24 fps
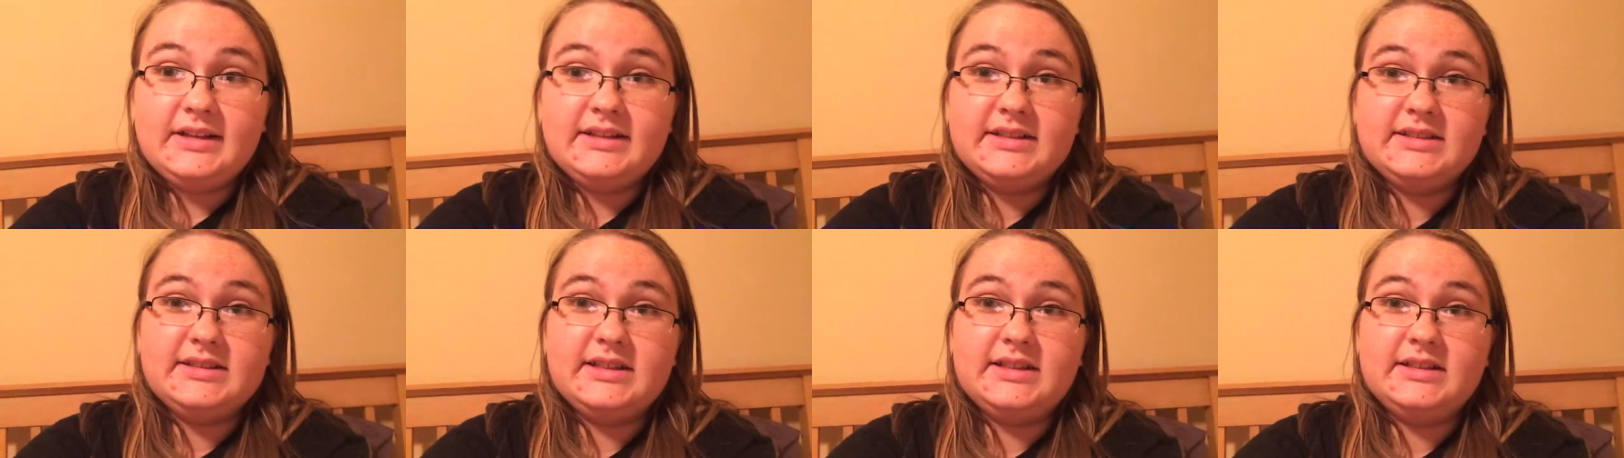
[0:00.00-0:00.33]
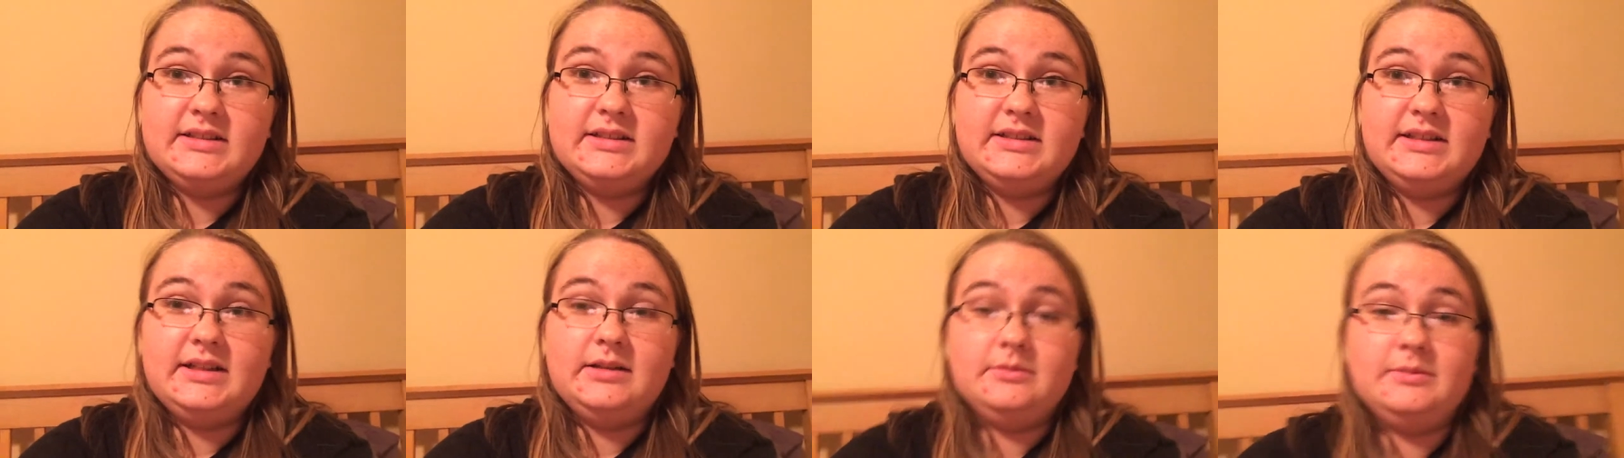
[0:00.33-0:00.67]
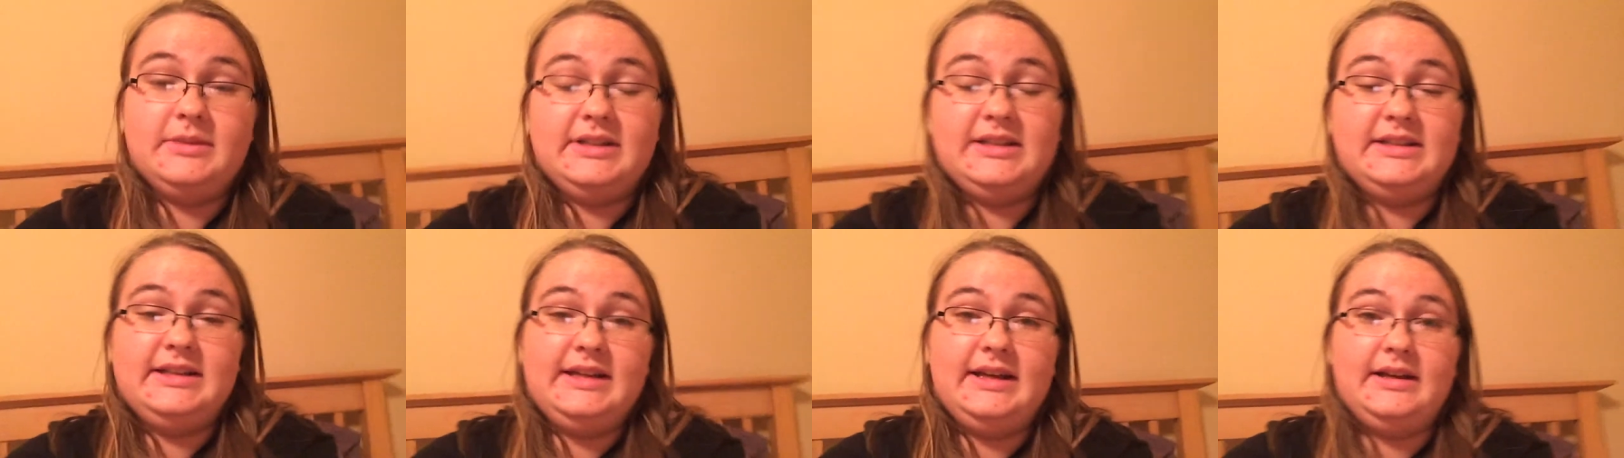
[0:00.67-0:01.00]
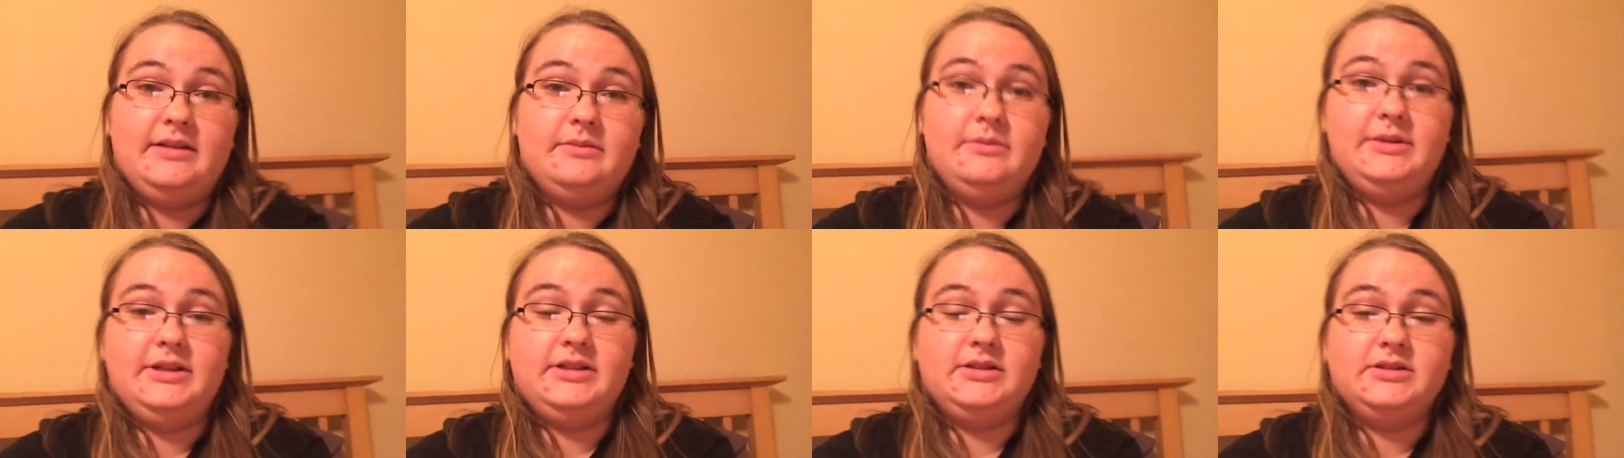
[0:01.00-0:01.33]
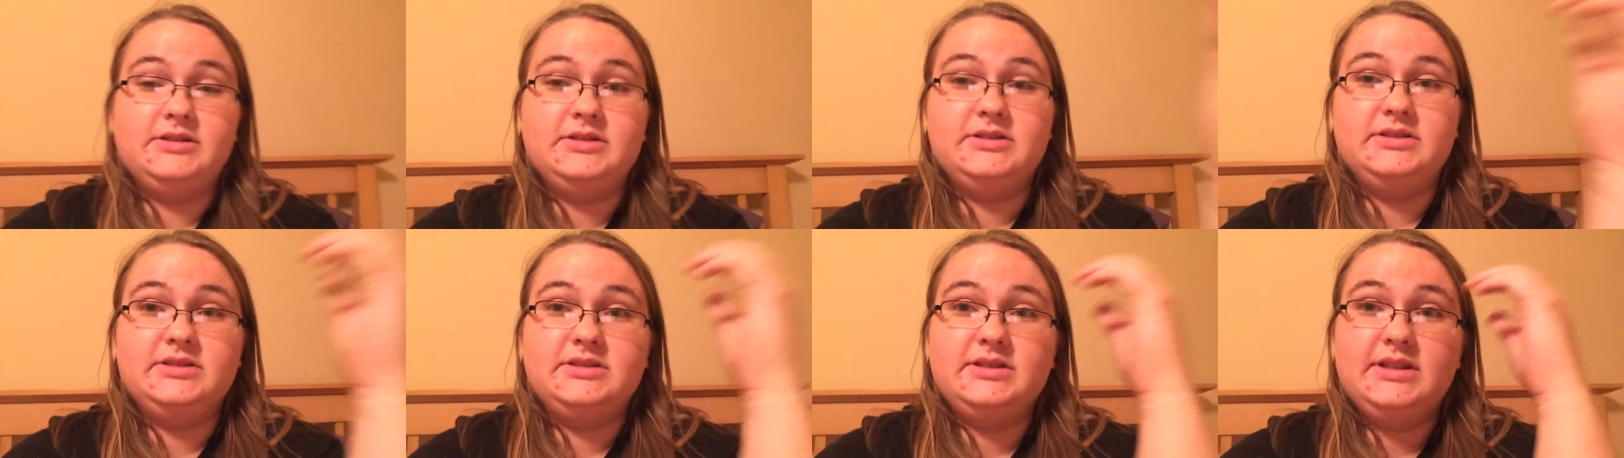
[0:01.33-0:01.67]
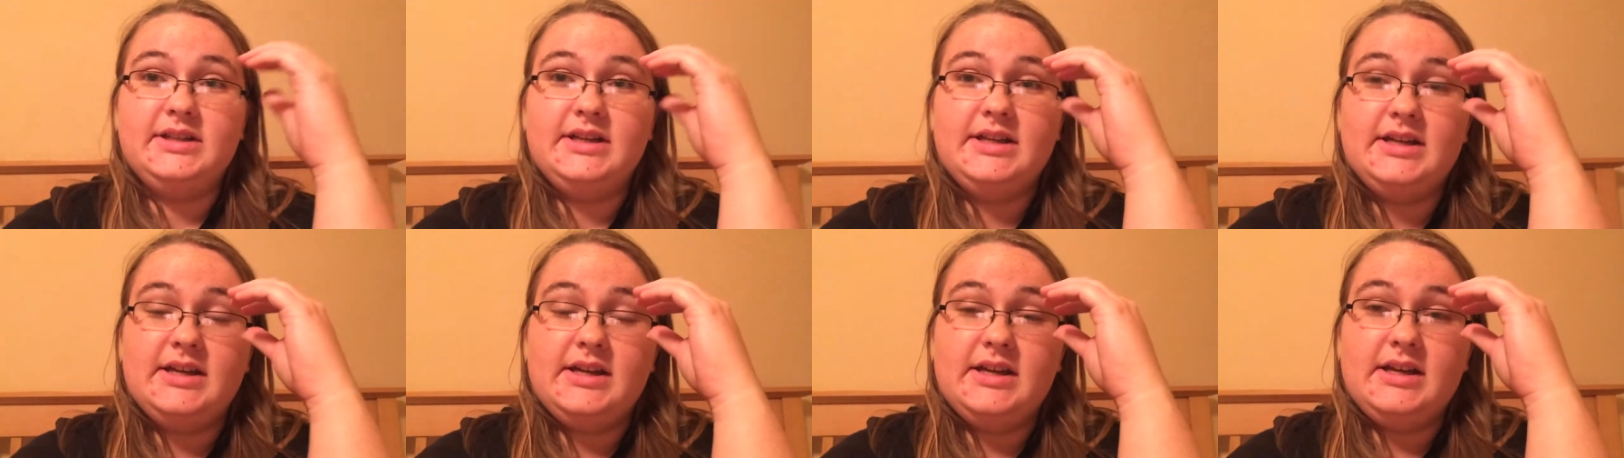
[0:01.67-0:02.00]
decided to tell my dad because
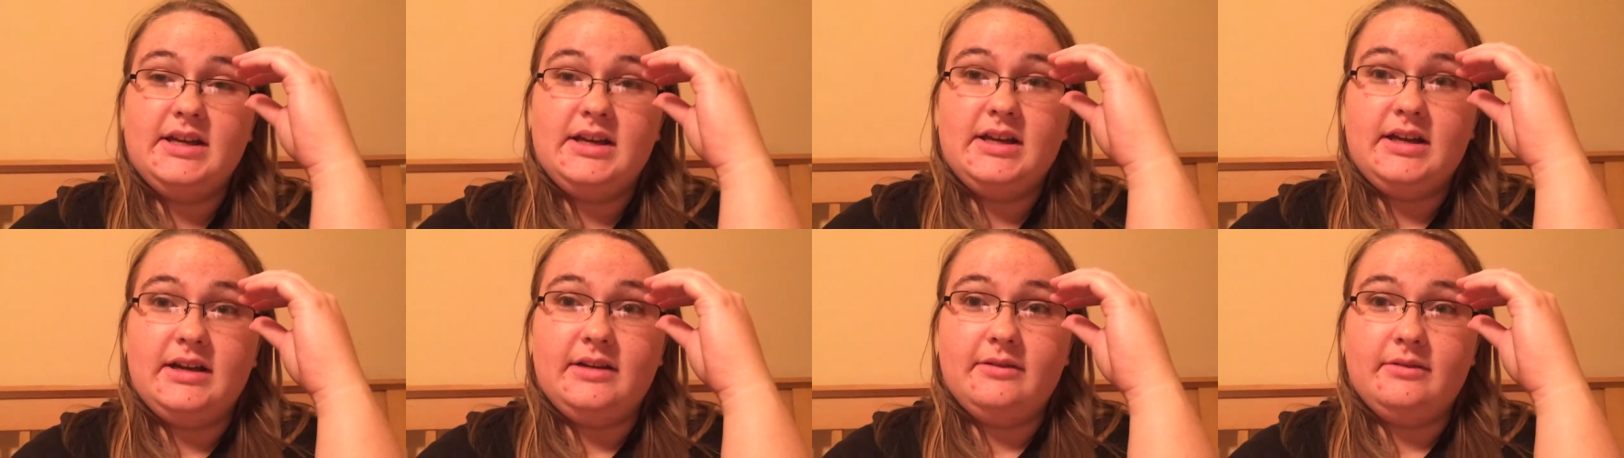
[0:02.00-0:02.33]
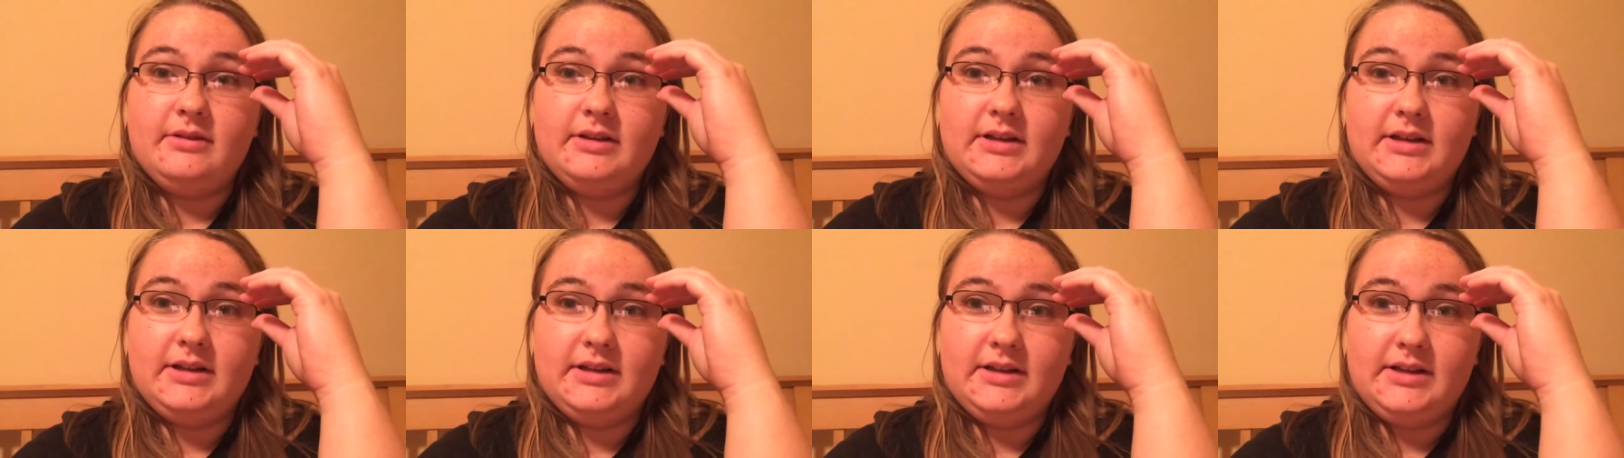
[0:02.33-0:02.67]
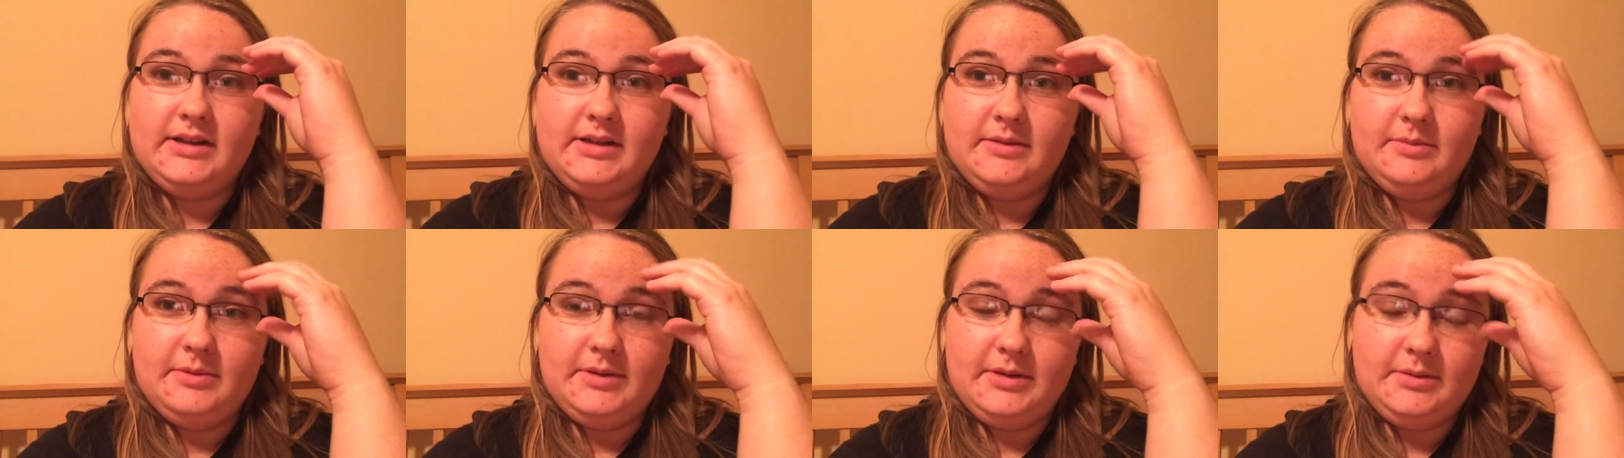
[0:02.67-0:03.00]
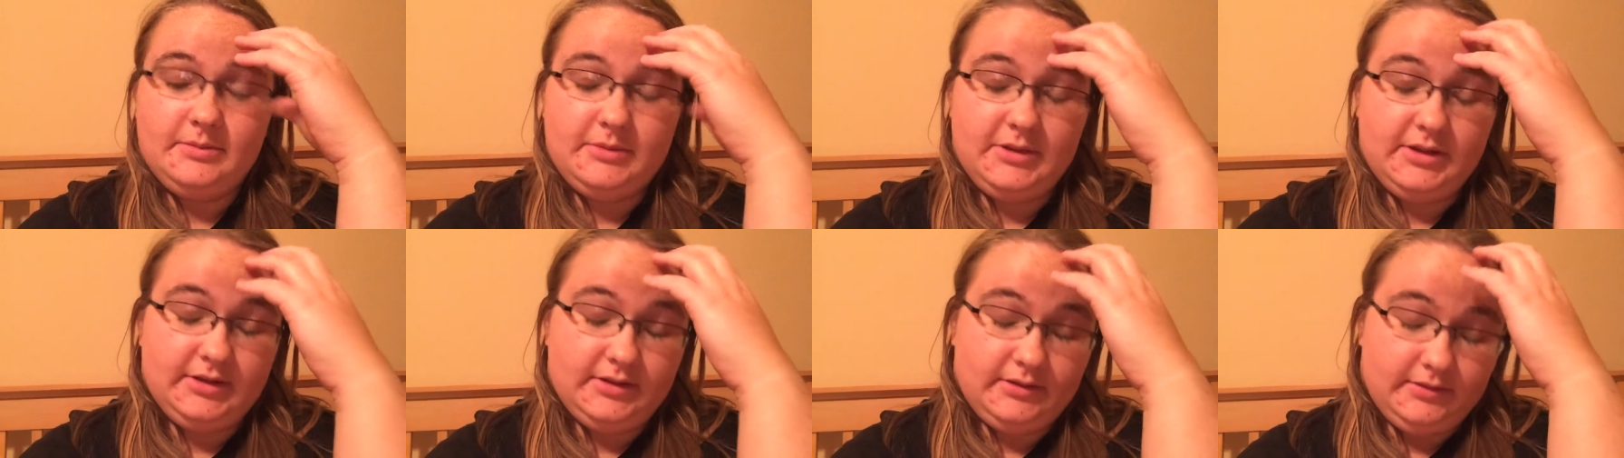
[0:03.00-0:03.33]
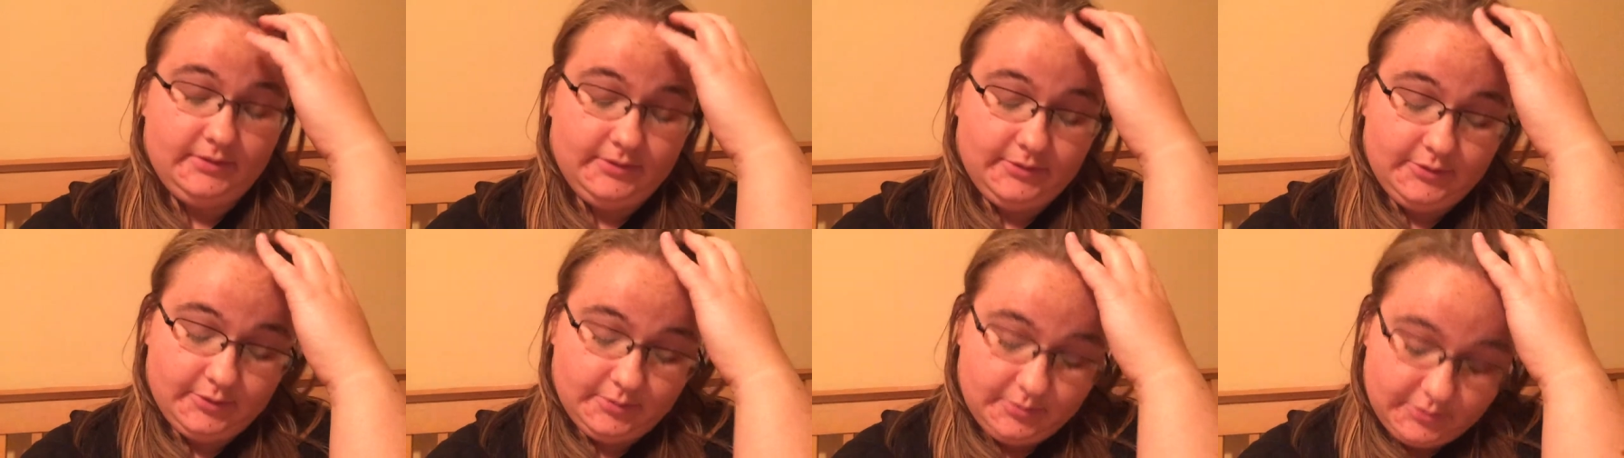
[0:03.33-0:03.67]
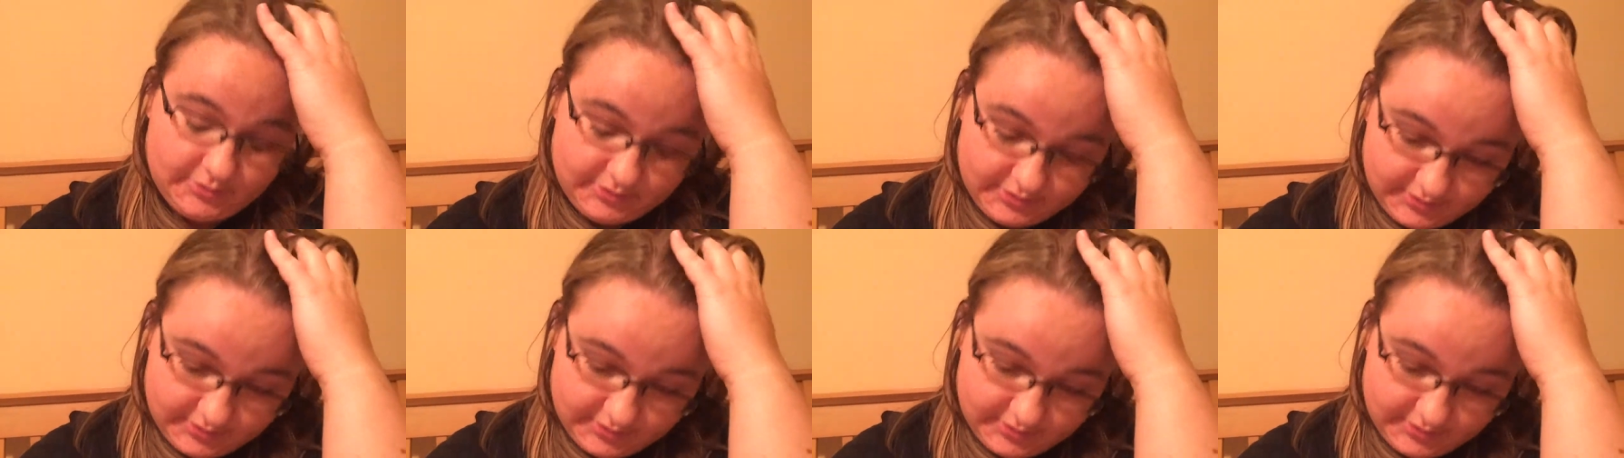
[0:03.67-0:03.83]
I wanted to keep him in the loop